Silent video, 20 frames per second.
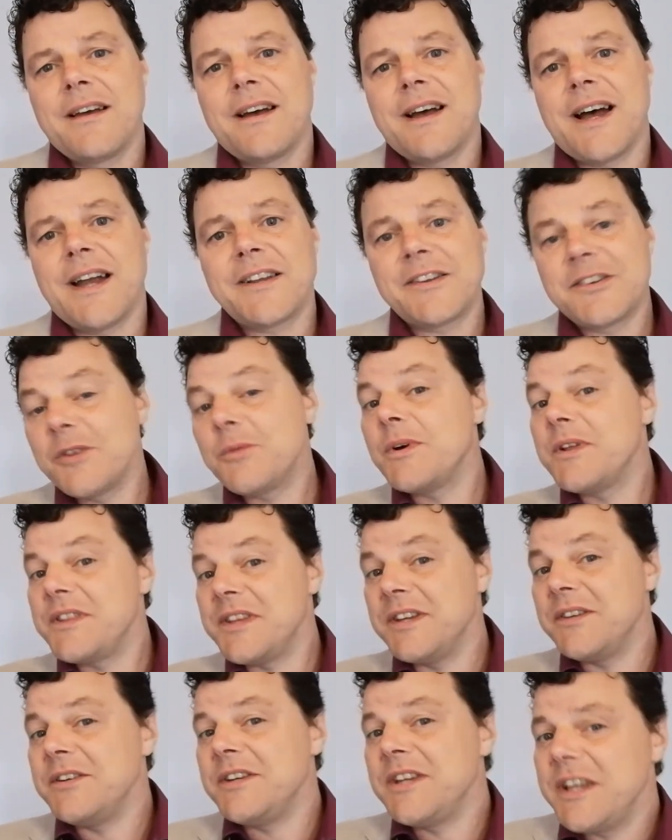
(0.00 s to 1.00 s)
I don't know whether
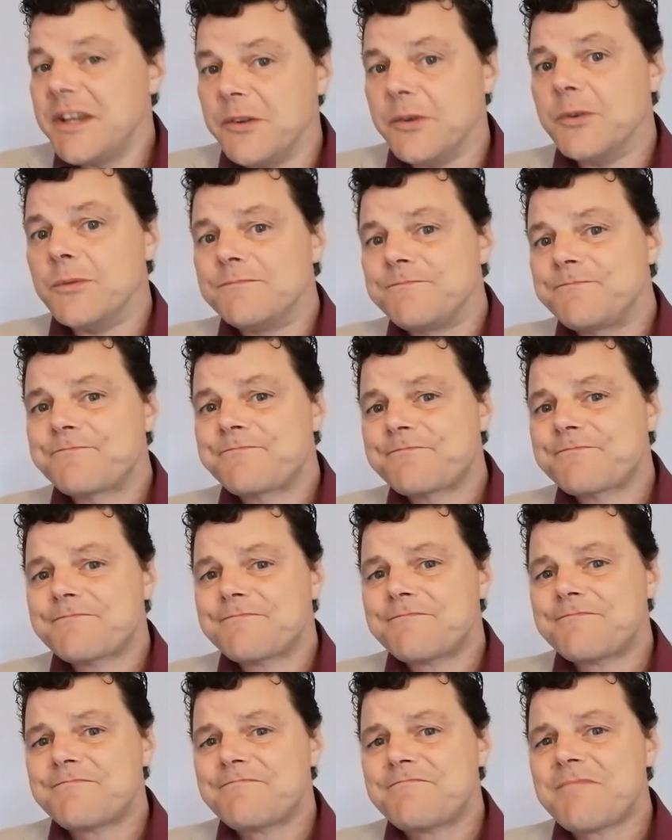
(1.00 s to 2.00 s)
you knew,
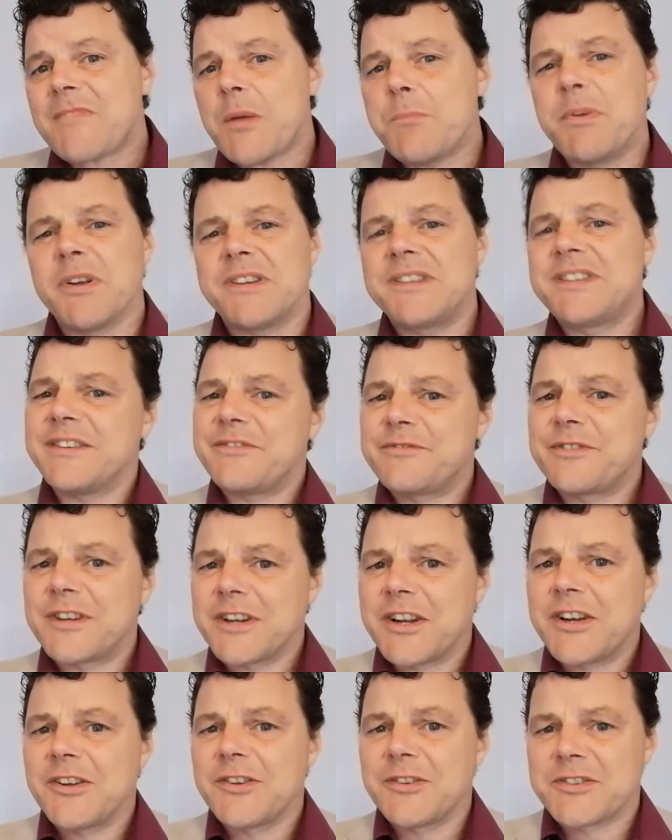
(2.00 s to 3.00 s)
but
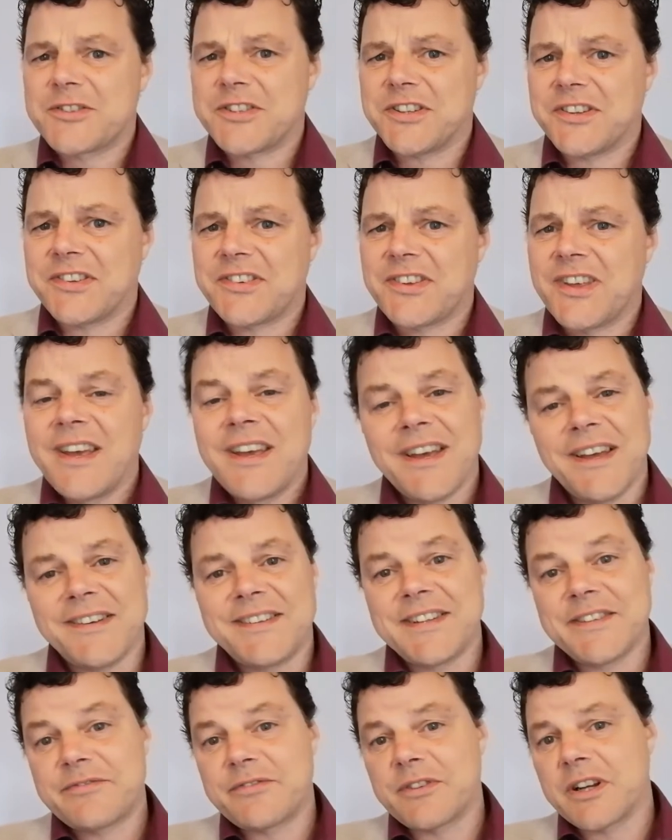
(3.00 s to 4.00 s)
different cultures and
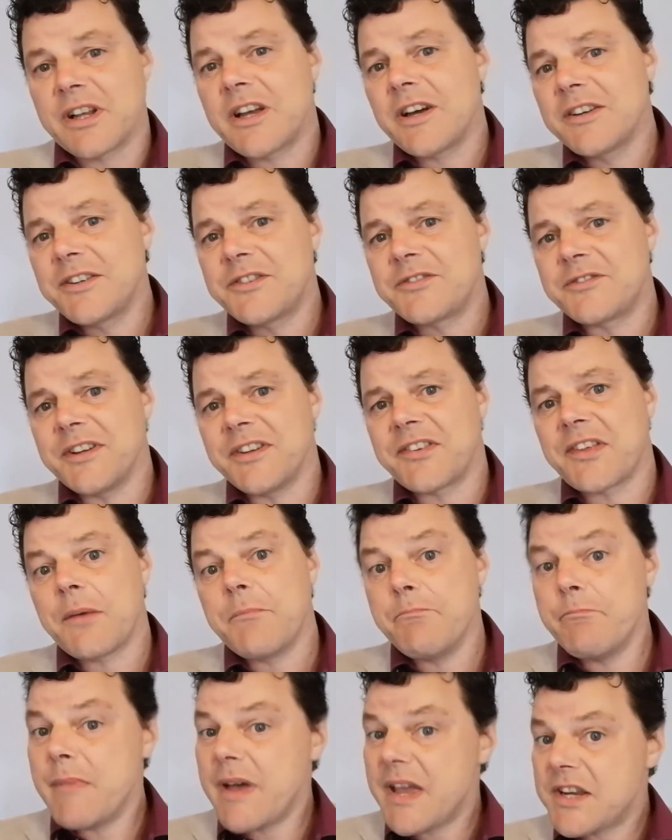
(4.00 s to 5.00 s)
different countries
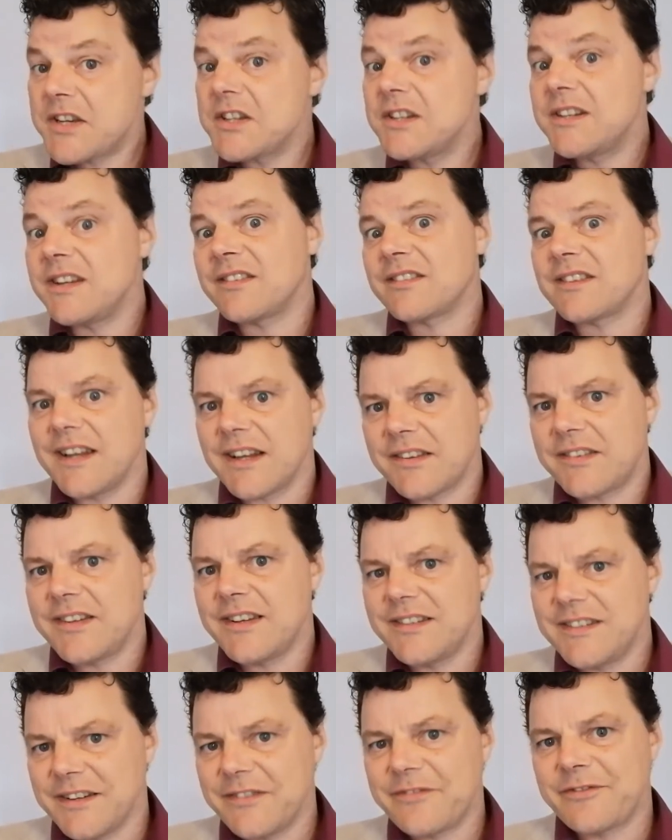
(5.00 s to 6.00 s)
measure
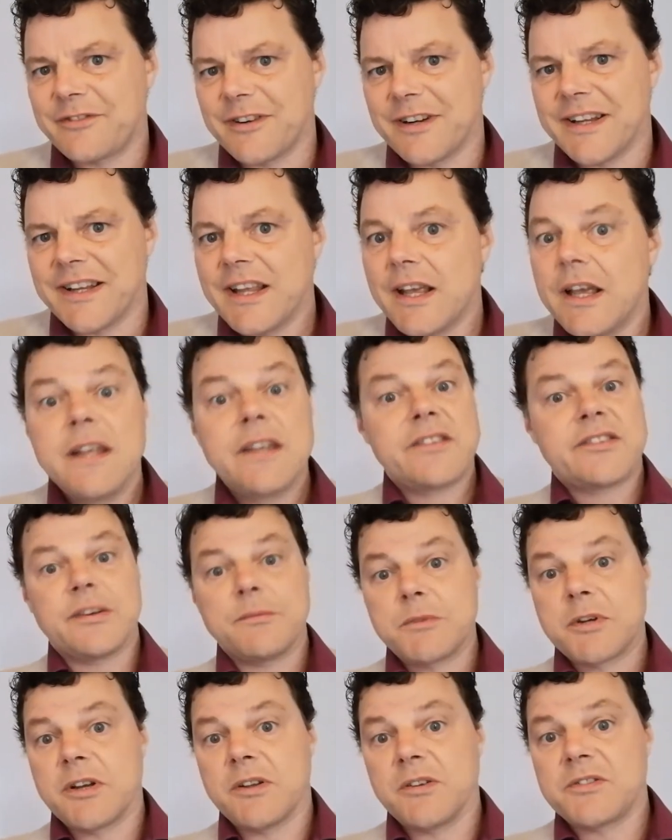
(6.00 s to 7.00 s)
dyslexia differently.
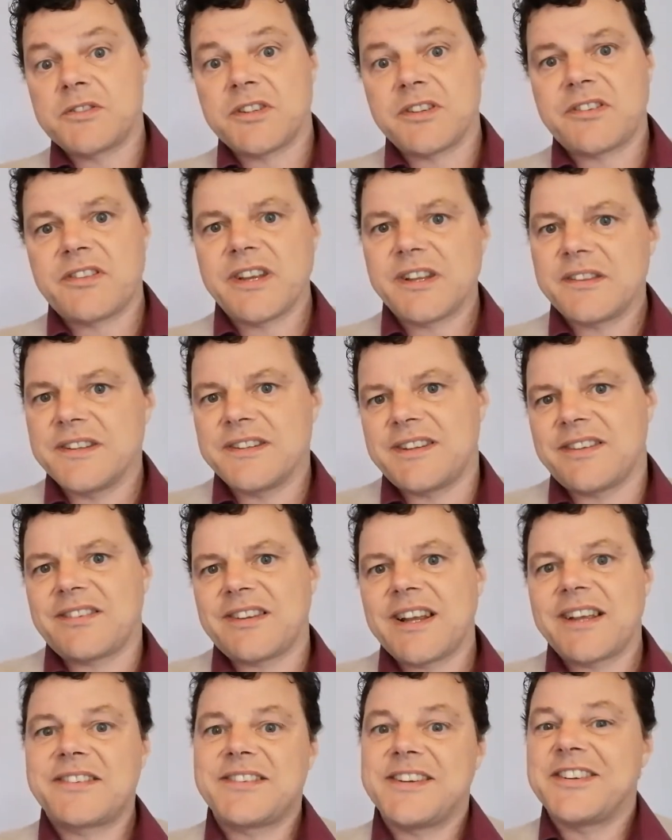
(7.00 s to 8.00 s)
Some cultures think that
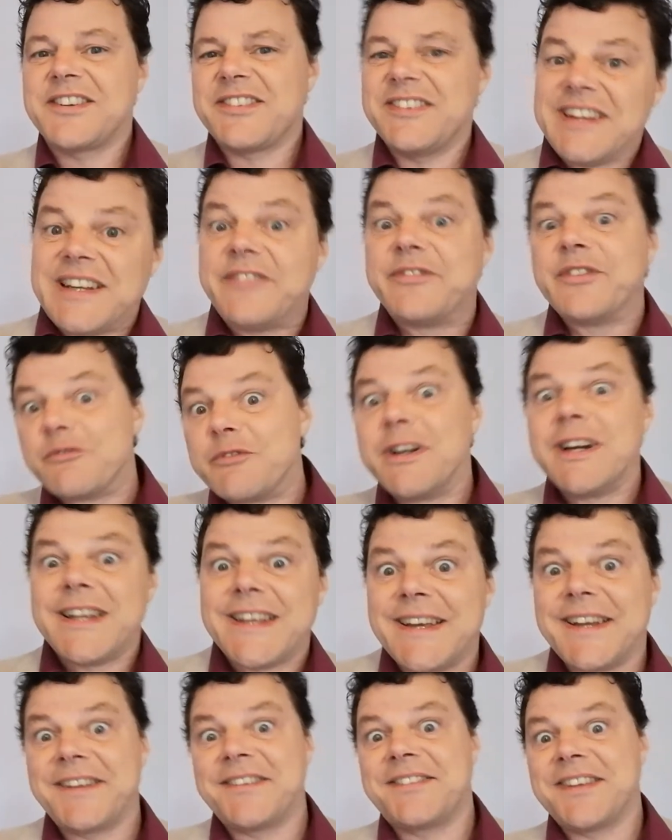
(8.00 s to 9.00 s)
dyslexia doesn't even
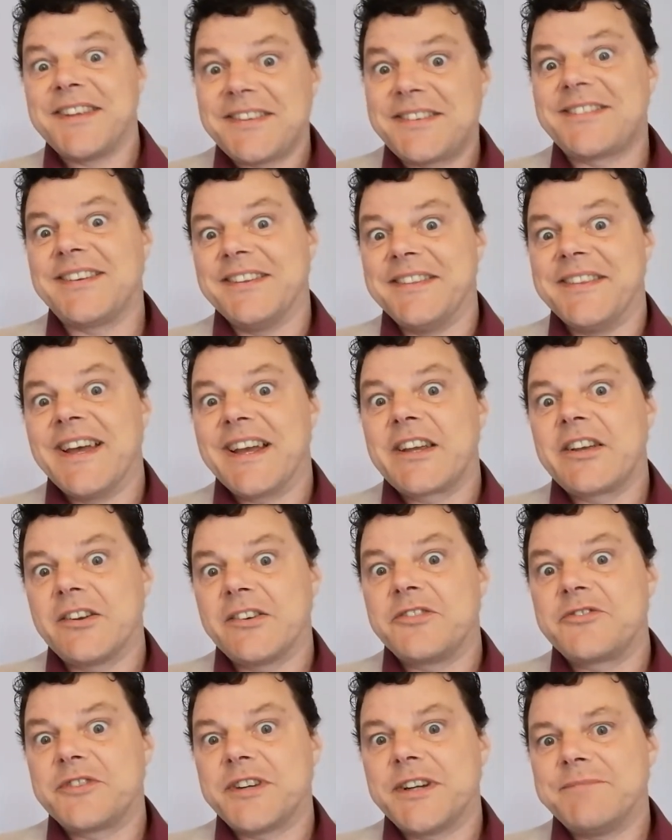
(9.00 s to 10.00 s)
really exist in their
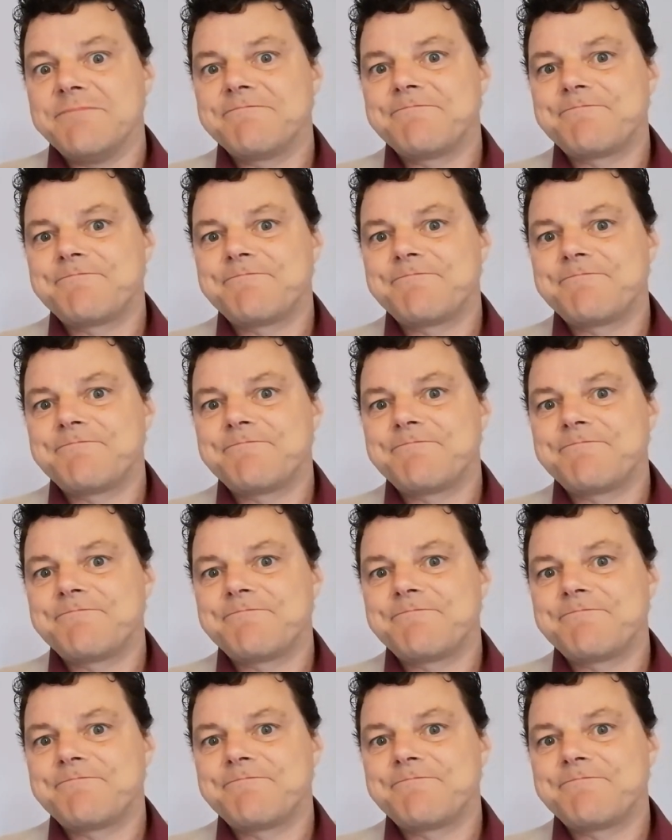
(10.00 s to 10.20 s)
country.